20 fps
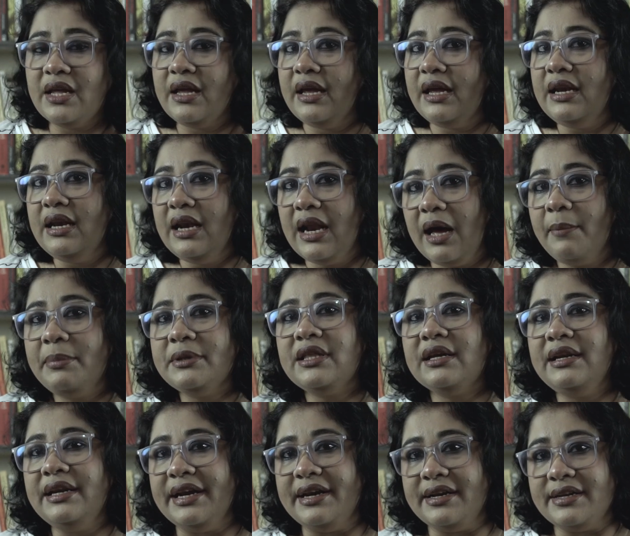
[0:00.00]
In
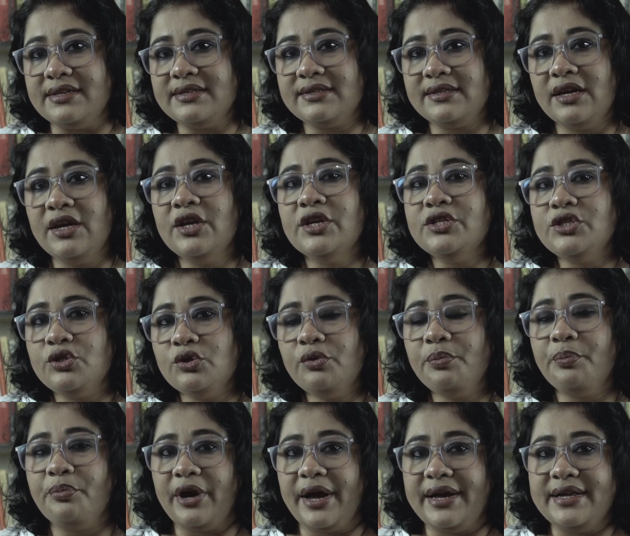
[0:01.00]
Lapata Ladies, two
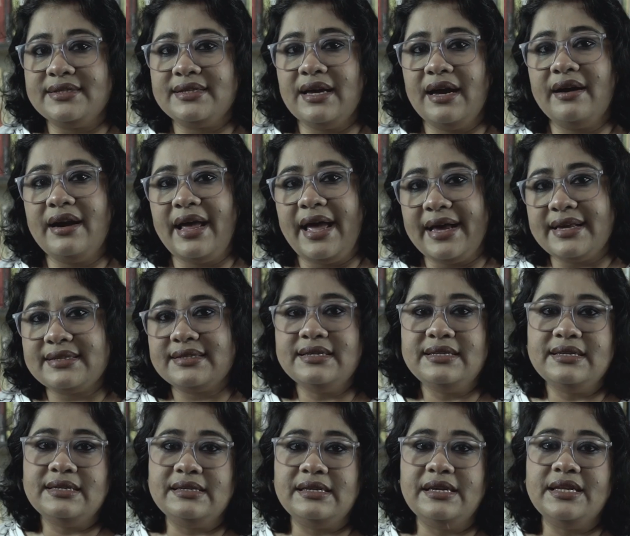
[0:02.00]
brides are
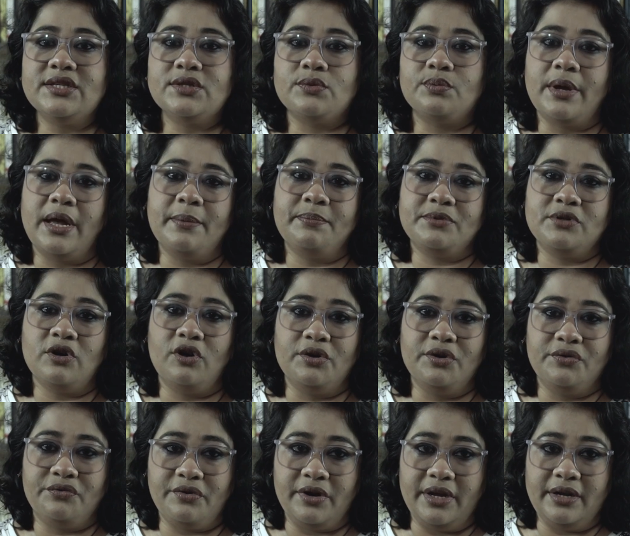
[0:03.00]
accidentally swapped on a
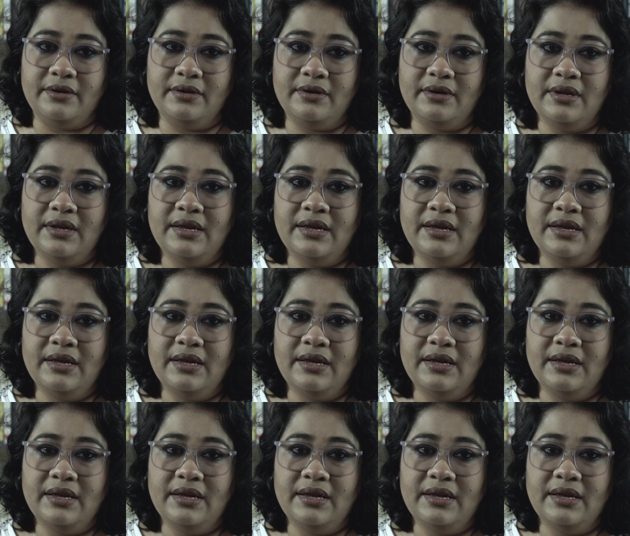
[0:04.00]
train.